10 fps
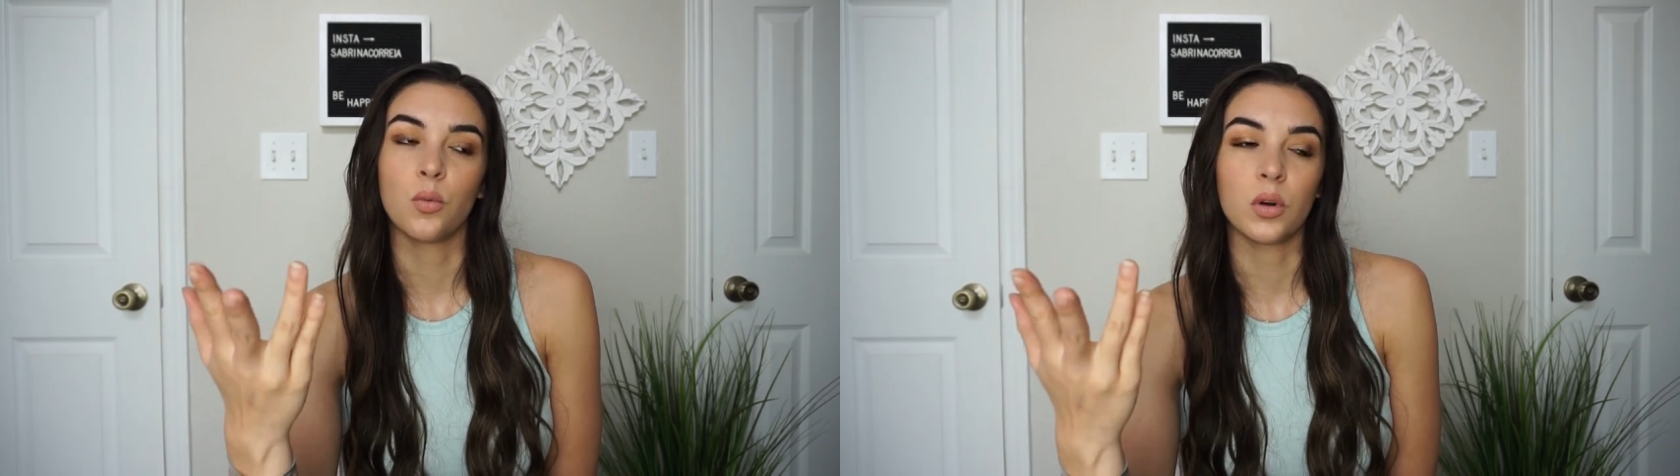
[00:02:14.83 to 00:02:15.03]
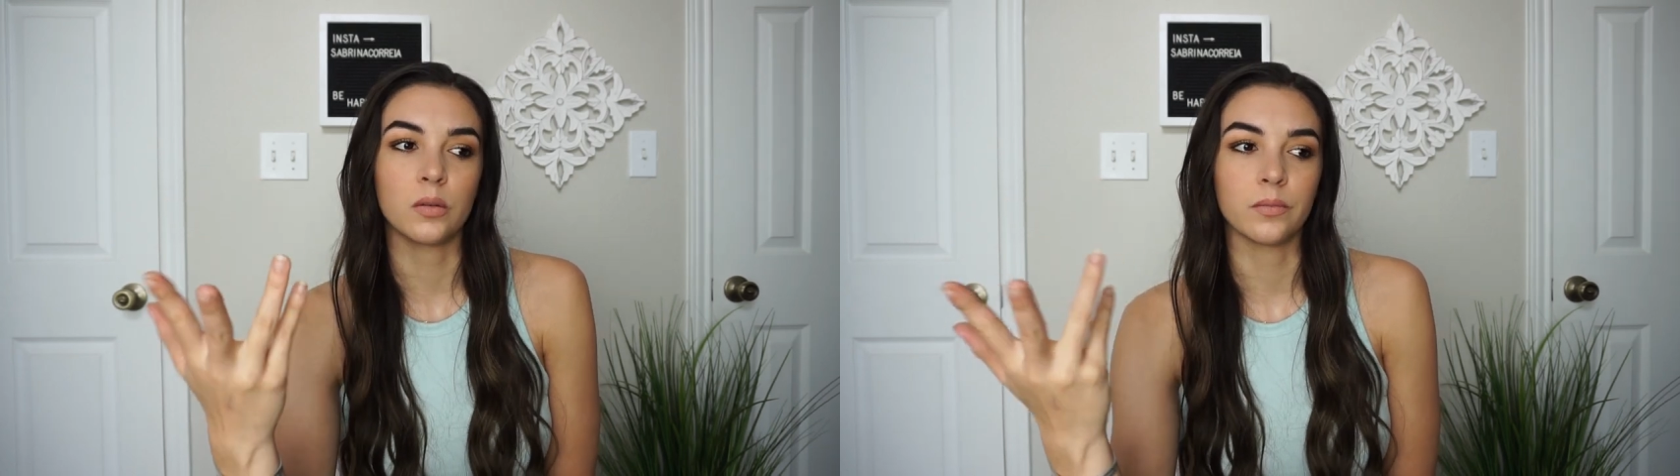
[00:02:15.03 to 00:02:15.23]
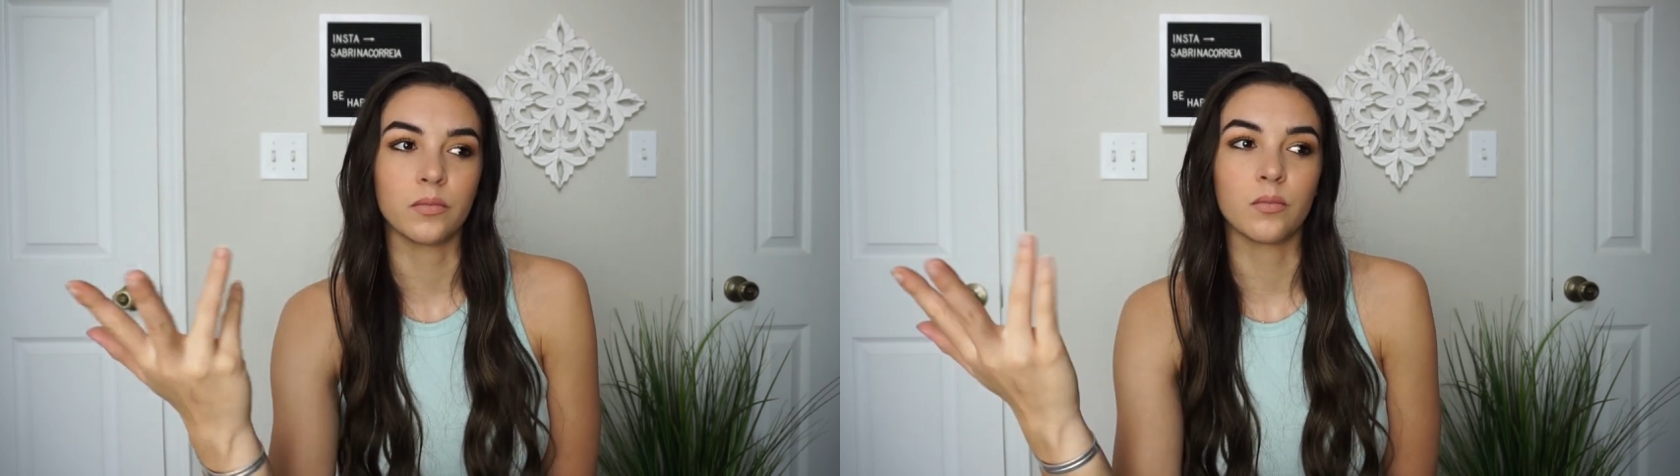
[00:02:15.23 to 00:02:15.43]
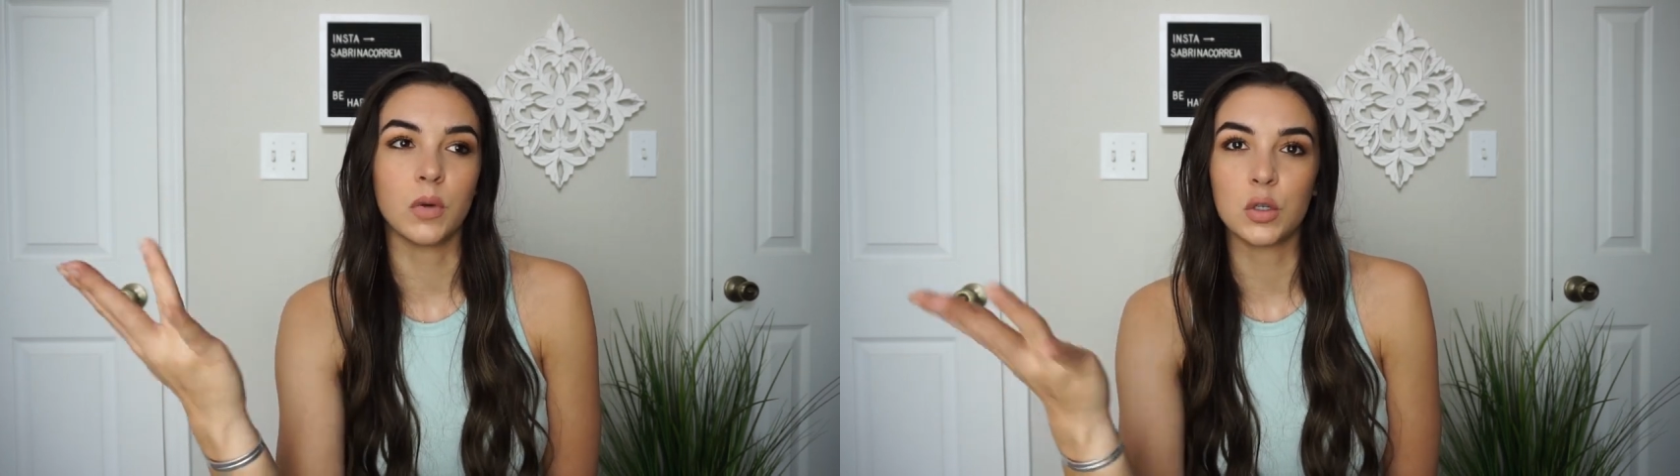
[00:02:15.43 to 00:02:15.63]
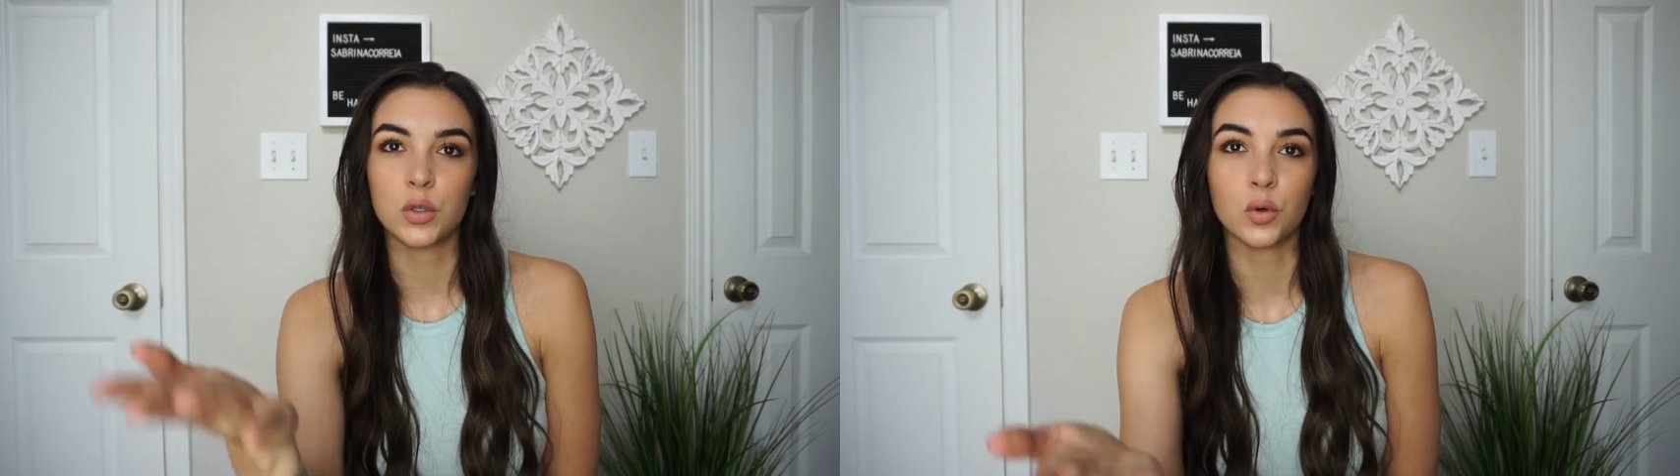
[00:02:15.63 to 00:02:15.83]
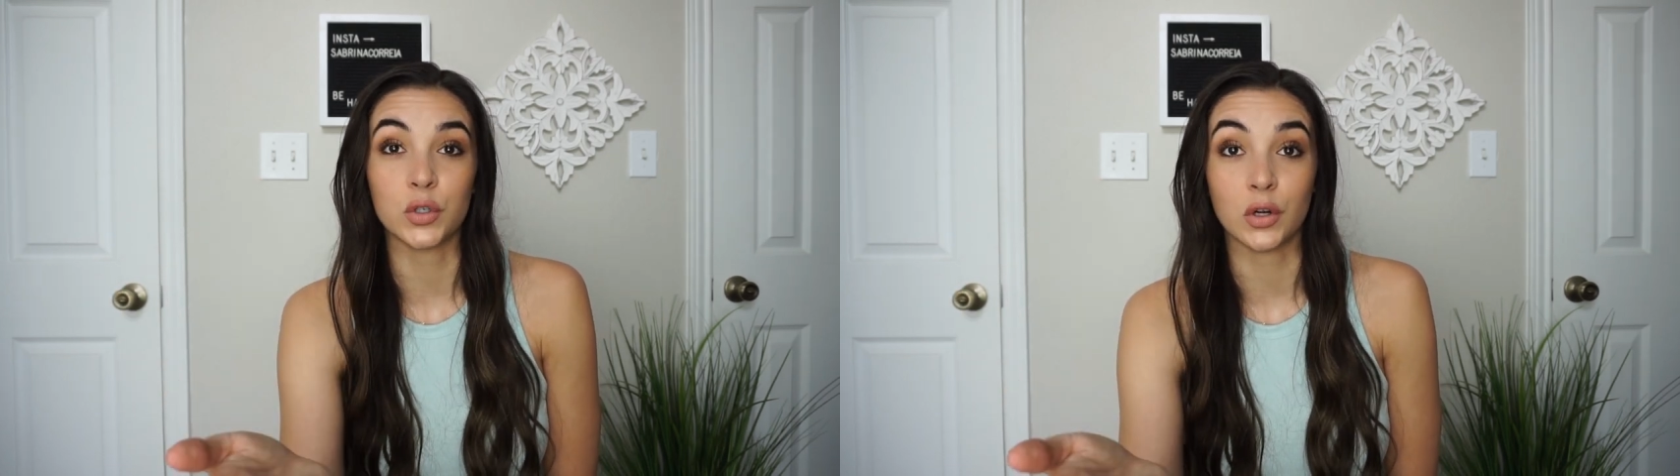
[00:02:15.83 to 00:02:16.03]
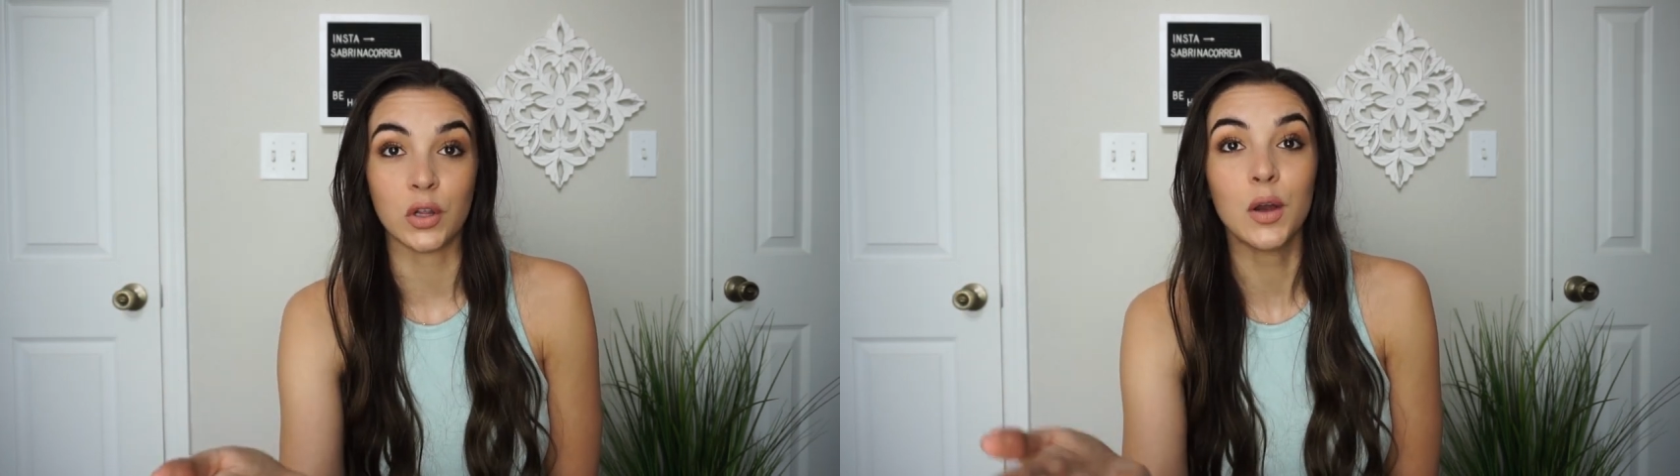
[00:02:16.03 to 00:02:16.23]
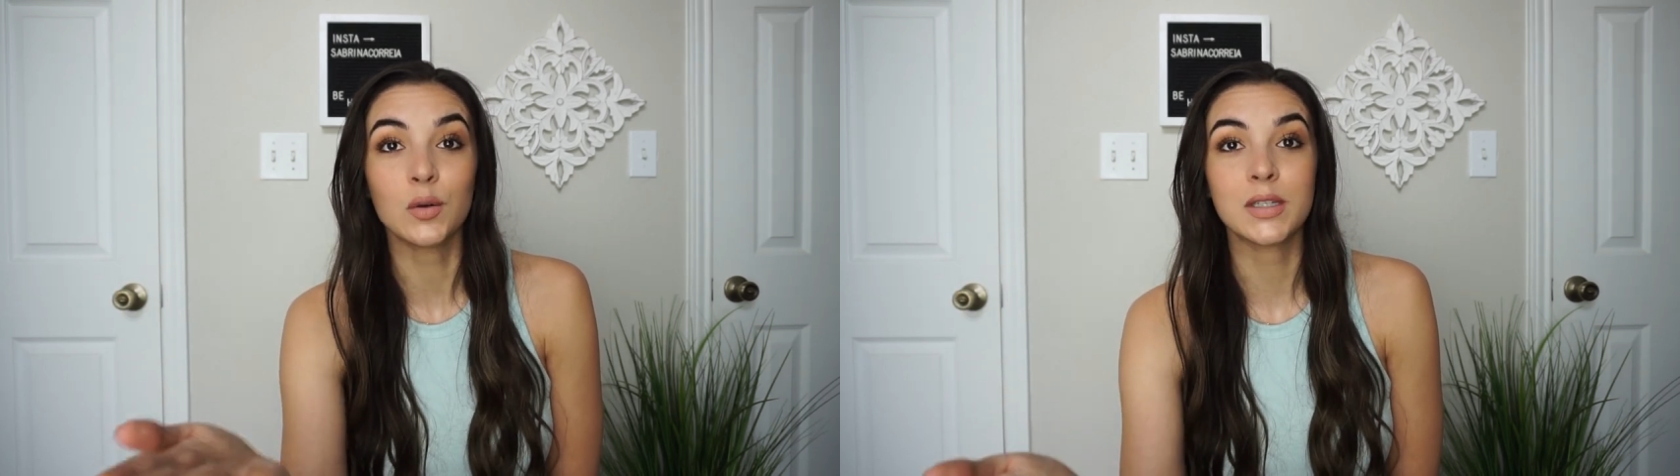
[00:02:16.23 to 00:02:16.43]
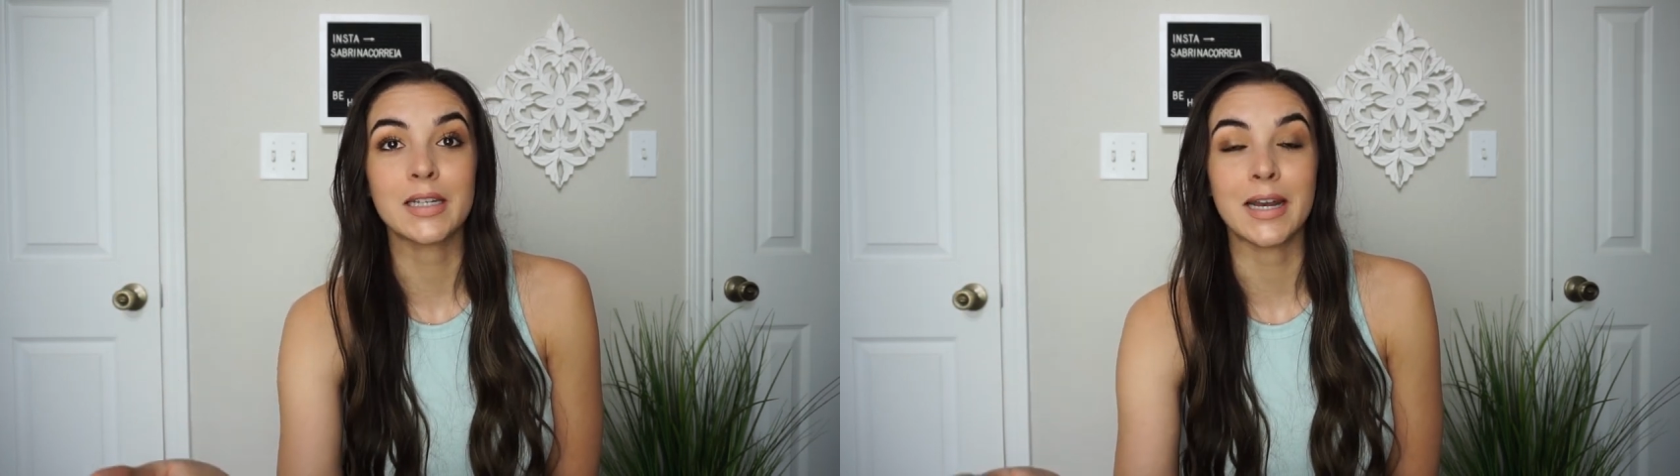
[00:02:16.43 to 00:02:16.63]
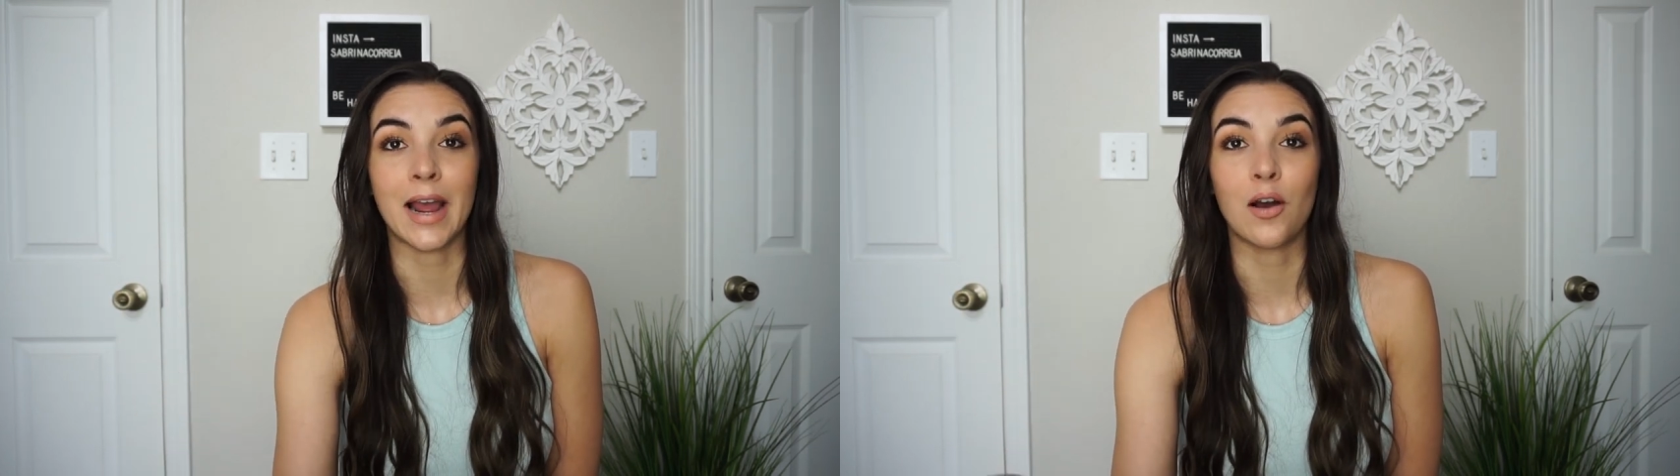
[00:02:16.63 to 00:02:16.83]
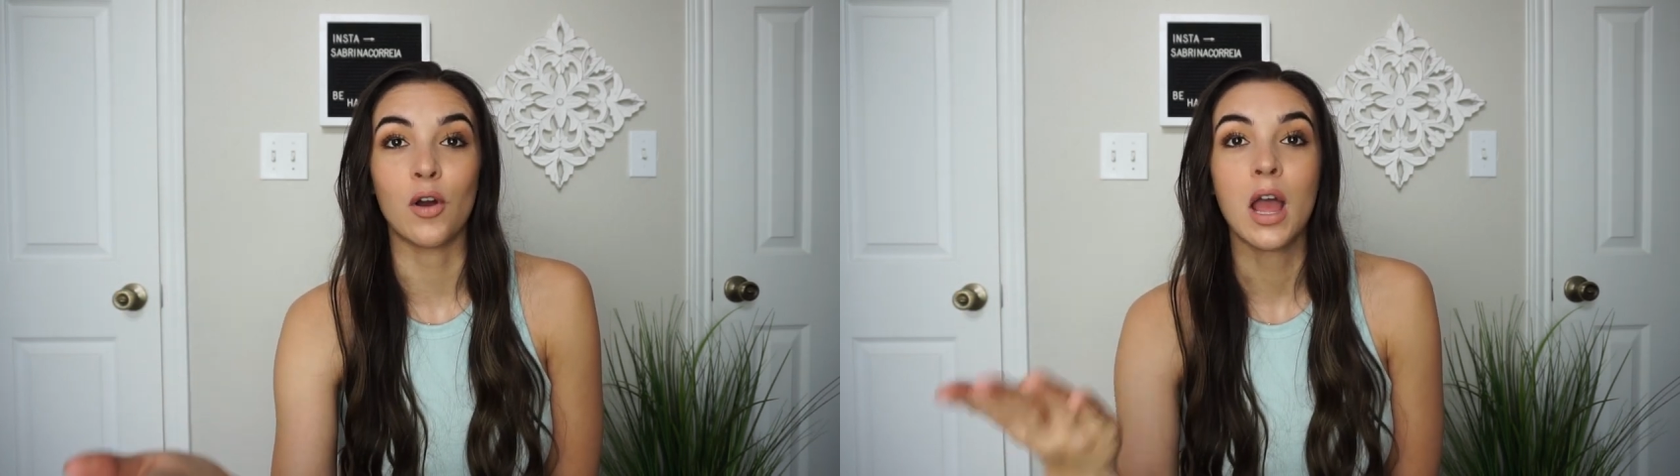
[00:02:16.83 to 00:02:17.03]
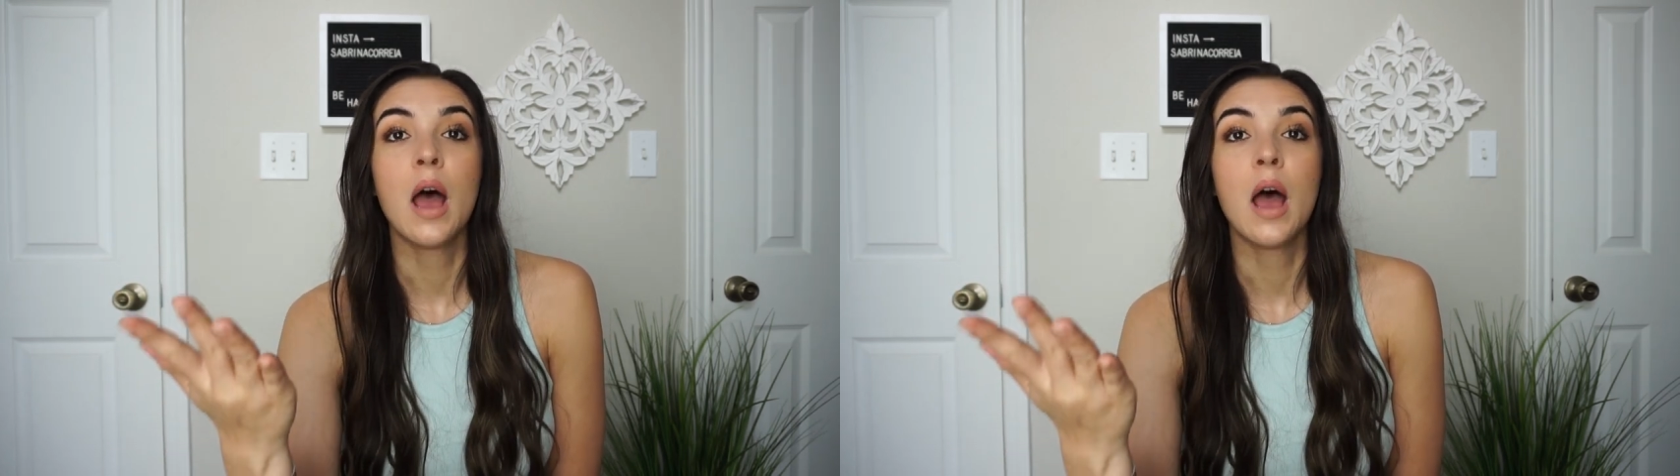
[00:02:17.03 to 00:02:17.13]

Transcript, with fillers: well, most stores are closed now,